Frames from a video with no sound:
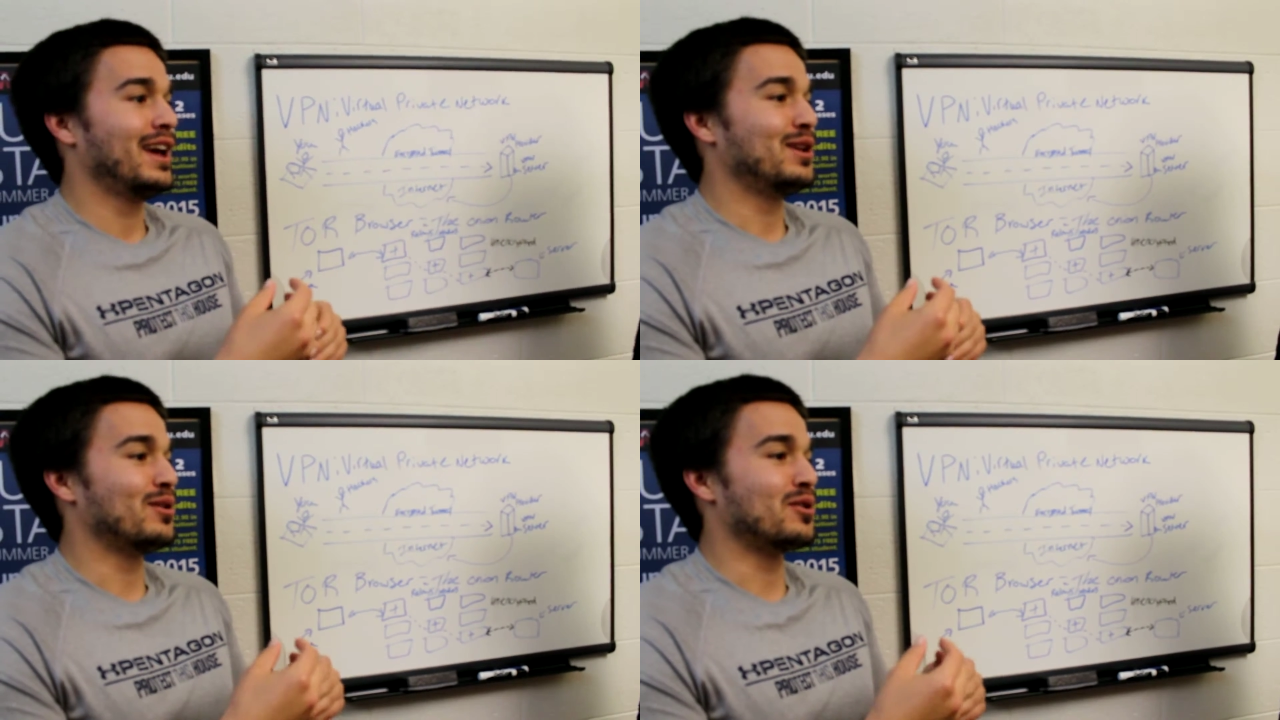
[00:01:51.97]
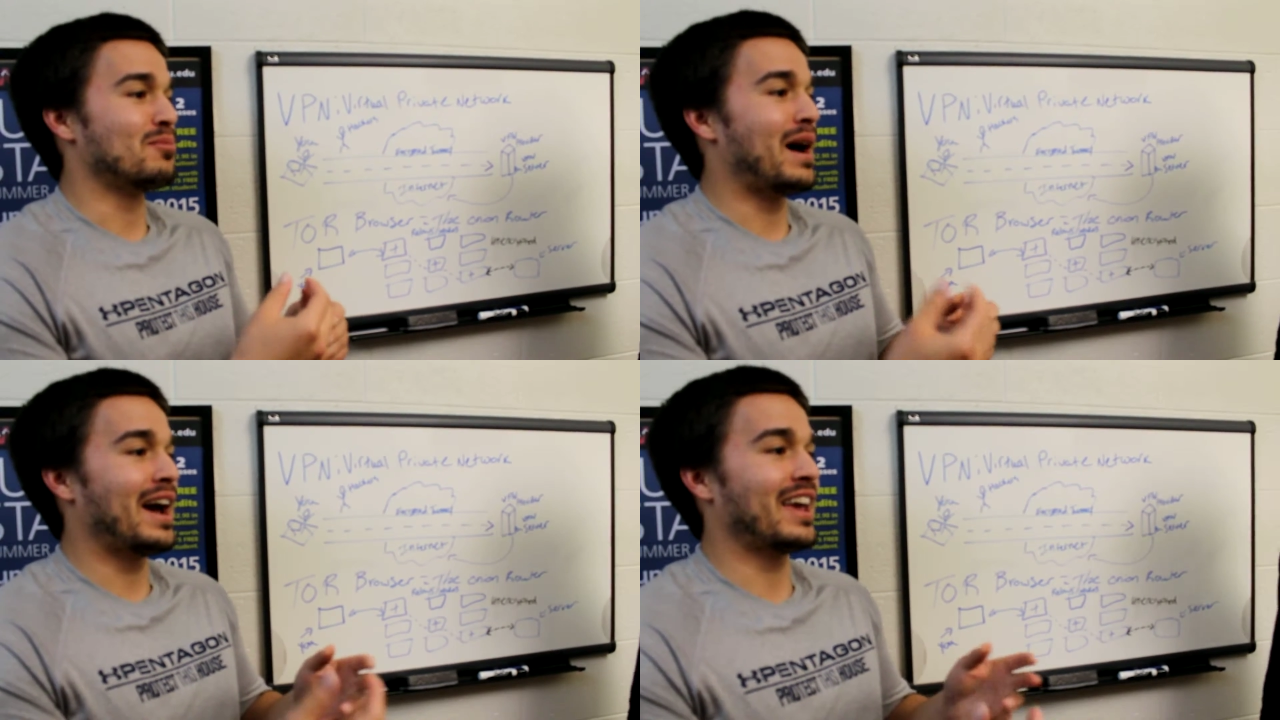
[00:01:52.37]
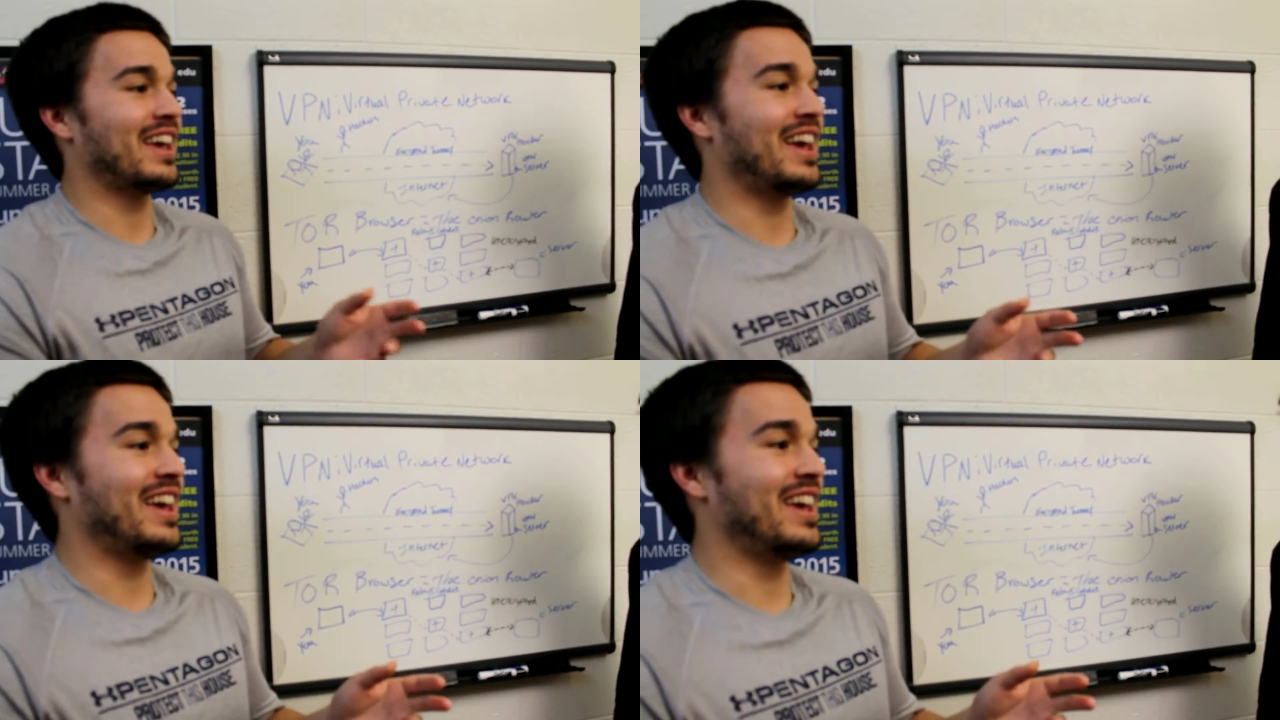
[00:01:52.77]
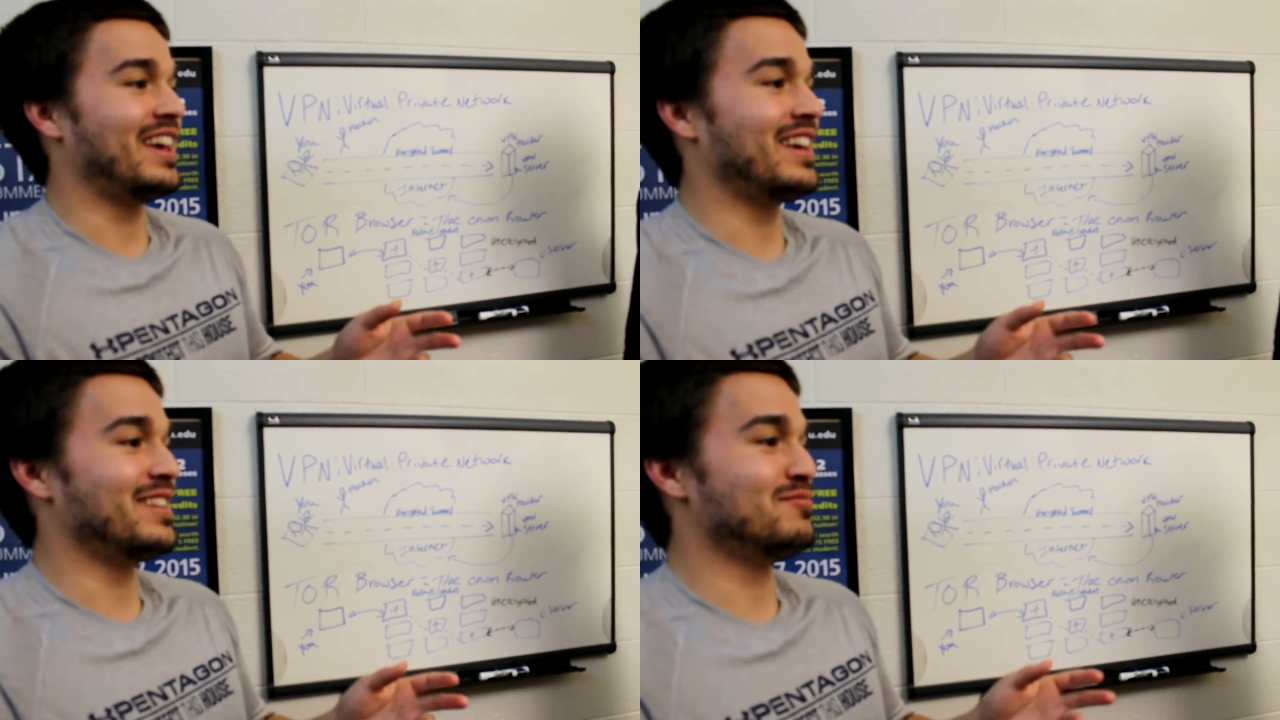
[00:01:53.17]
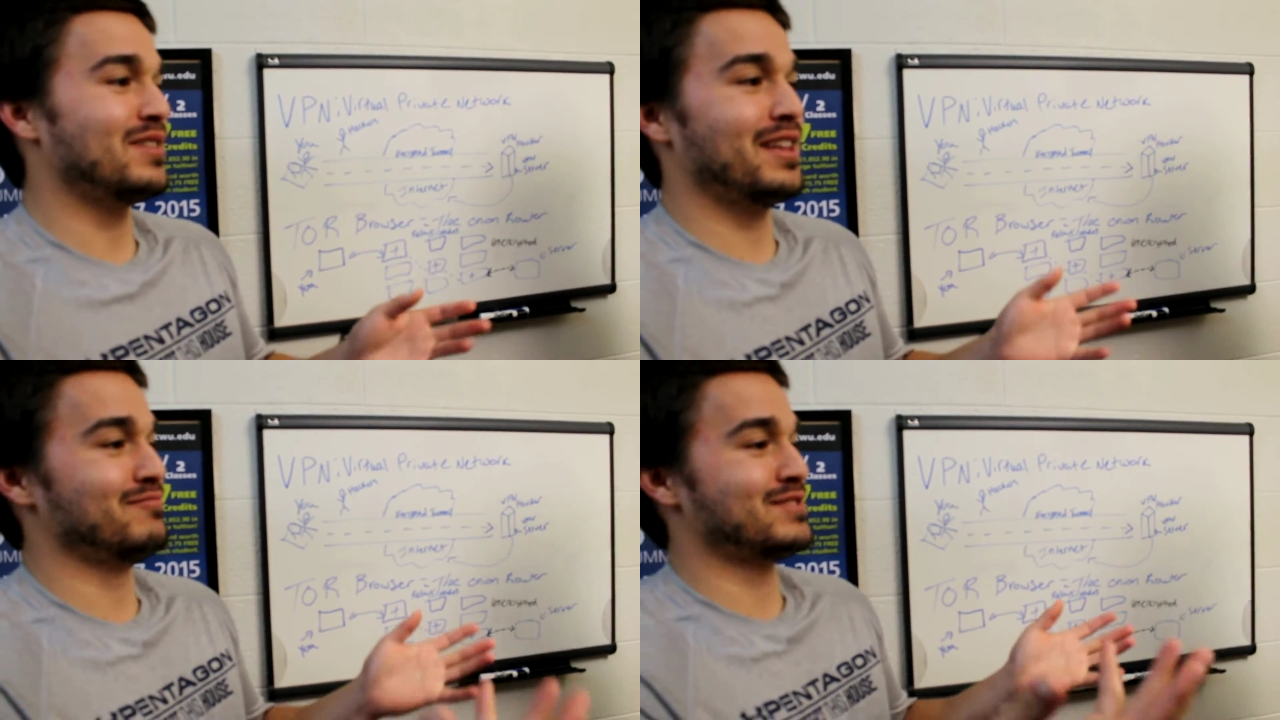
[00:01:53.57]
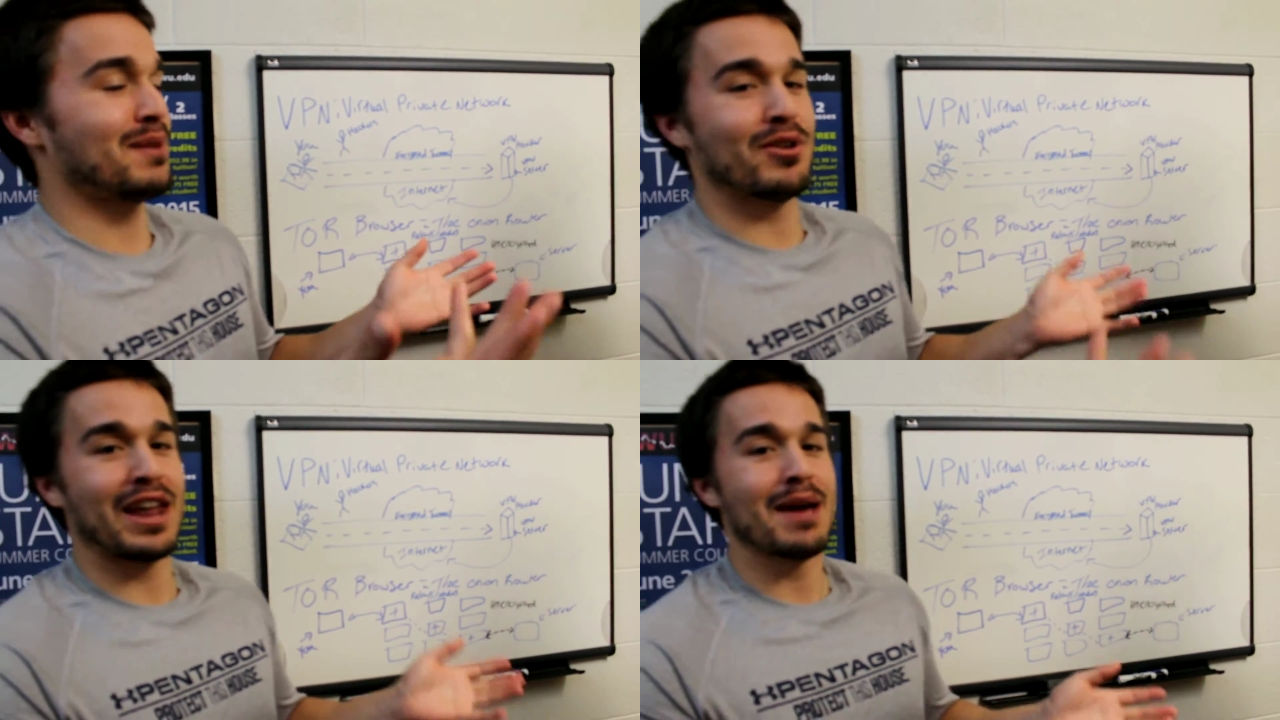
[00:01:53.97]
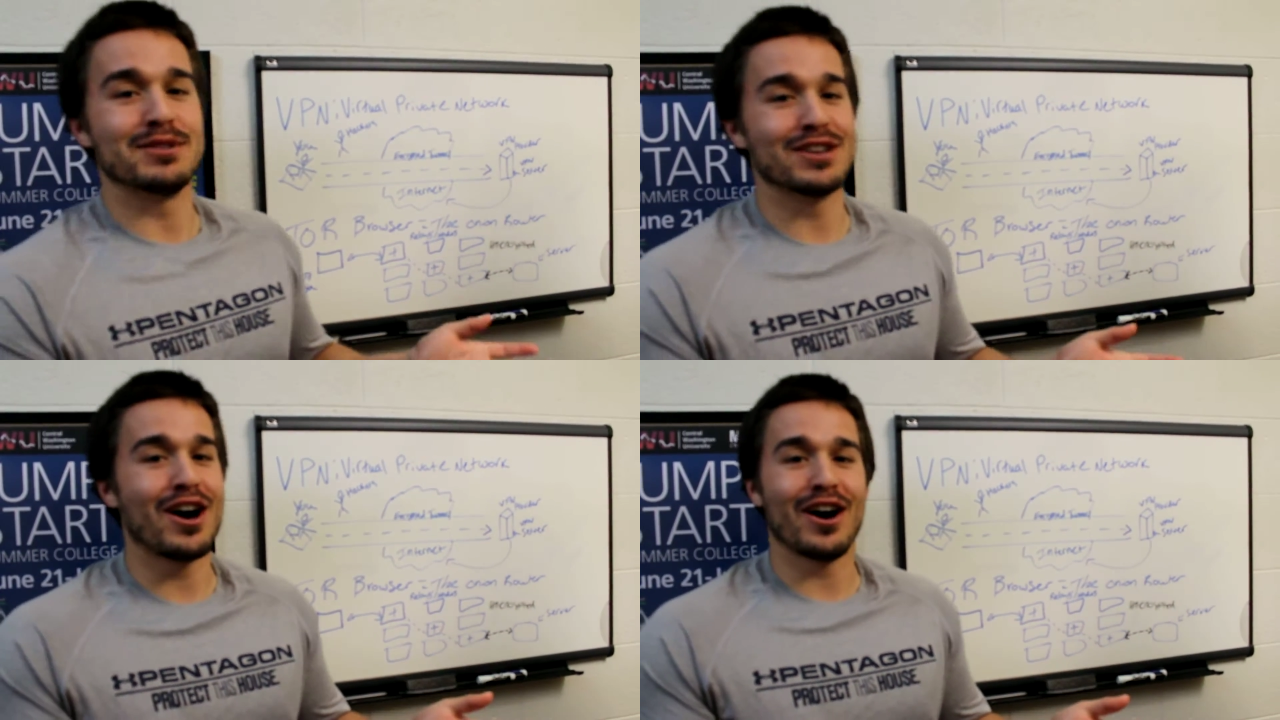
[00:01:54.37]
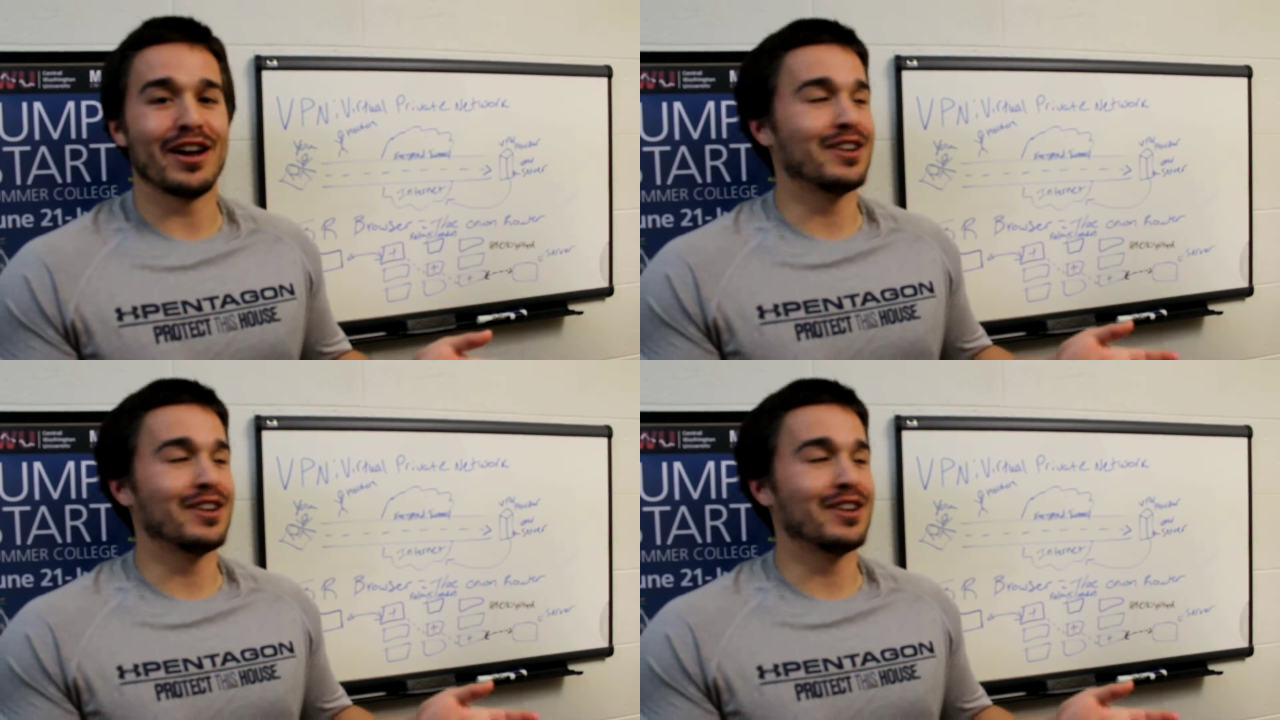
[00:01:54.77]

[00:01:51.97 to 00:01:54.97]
you're buying something on Amazon